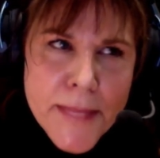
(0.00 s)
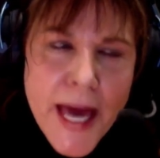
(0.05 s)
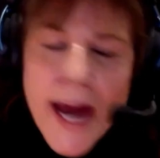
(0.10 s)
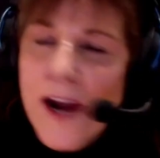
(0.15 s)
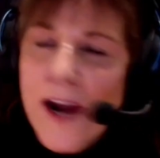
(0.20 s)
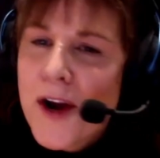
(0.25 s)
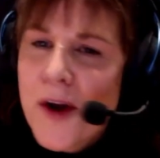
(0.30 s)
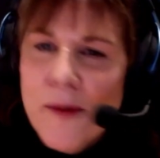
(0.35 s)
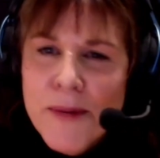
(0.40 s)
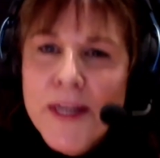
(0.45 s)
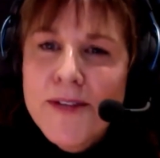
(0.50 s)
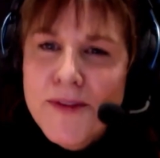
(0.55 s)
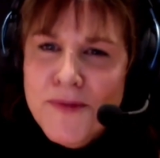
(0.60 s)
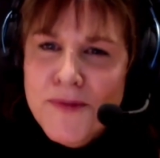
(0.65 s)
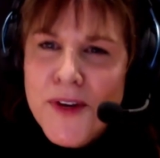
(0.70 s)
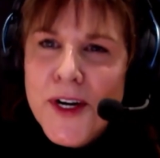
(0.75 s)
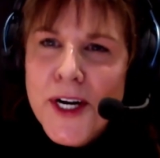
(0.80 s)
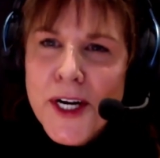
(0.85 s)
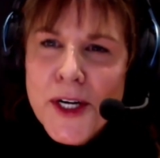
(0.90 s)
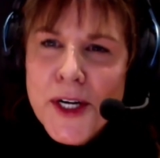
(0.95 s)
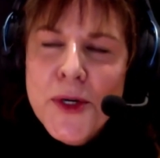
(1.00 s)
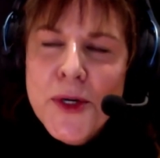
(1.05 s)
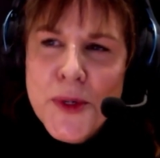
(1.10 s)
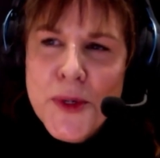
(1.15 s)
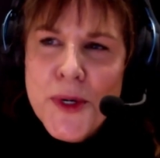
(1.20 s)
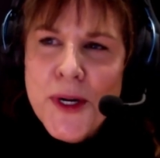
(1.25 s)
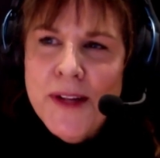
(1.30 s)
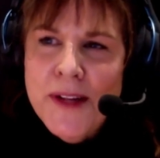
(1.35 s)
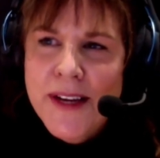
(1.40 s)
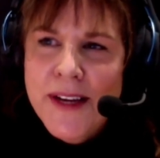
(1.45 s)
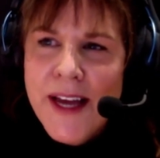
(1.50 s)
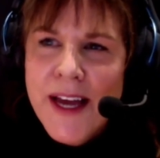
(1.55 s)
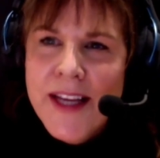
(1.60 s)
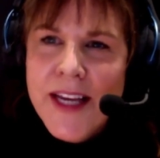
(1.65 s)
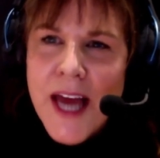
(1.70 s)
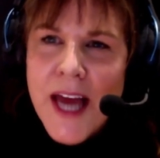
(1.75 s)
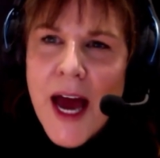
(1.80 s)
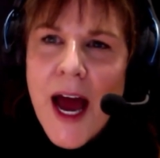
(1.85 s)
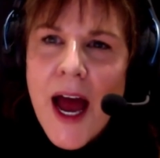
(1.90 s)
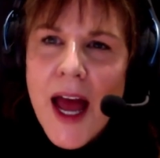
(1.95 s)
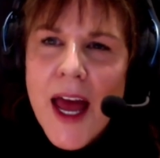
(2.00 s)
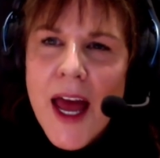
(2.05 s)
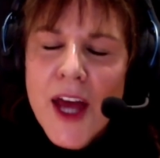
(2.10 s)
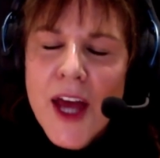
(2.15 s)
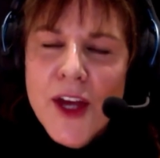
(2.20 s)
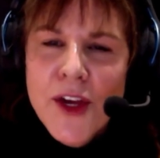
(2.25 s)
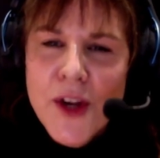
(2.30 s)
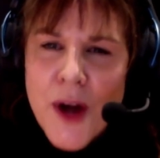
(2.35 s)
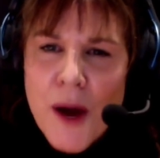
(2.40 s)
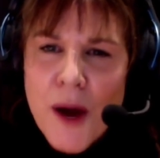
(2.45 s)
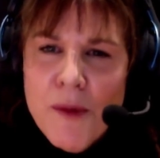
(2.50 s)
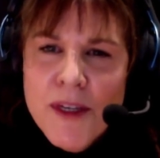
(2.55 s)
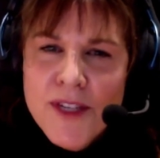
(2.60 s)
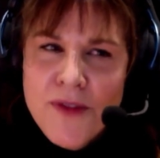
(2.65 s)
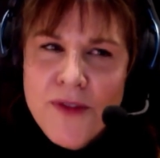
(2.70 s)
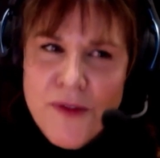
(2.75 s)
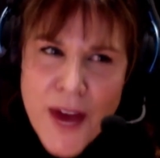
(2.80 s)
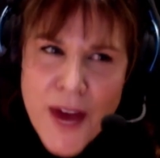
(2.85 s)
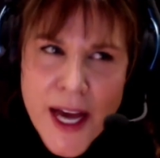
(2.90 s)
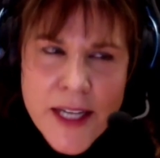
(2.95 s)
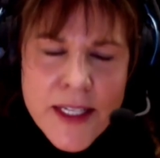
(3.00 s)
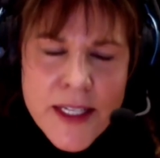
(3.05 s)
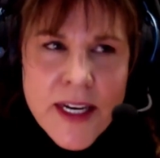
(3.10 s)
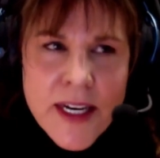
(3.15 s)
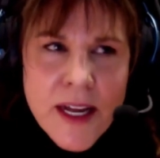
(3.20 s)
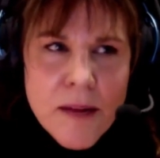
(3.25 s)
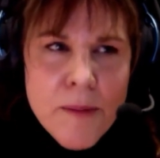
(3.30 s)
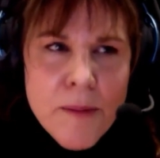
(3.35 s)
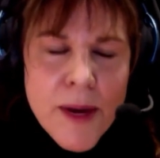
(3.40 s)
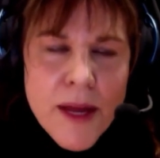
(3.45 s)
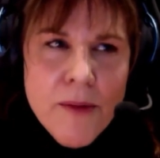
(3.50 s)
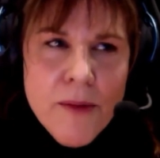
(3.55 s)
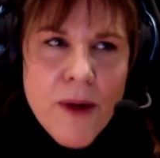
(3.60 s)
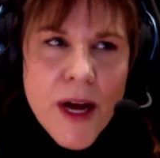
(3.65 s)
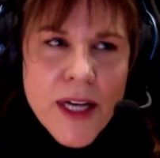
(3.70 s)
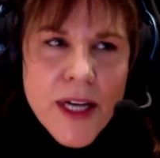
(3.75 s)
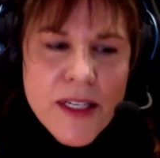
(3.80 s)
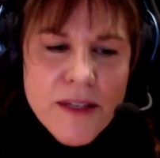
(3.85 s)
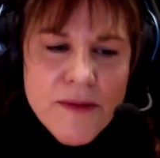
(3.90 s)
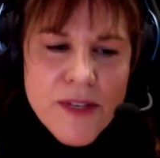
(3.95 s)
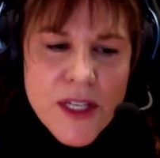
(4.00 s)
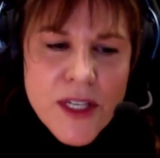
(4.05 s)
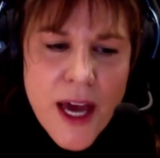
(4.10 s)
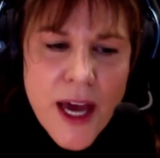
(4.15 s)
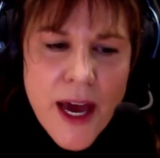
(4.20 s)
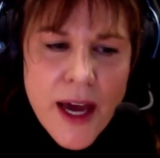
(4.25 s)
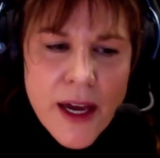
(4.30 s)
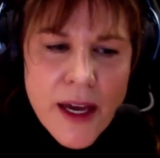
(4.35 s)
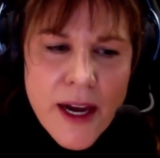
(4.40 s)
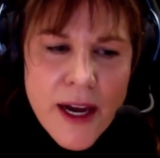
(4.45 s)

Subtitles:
don't know. It's very cool. I was fascinated by the rise of tech,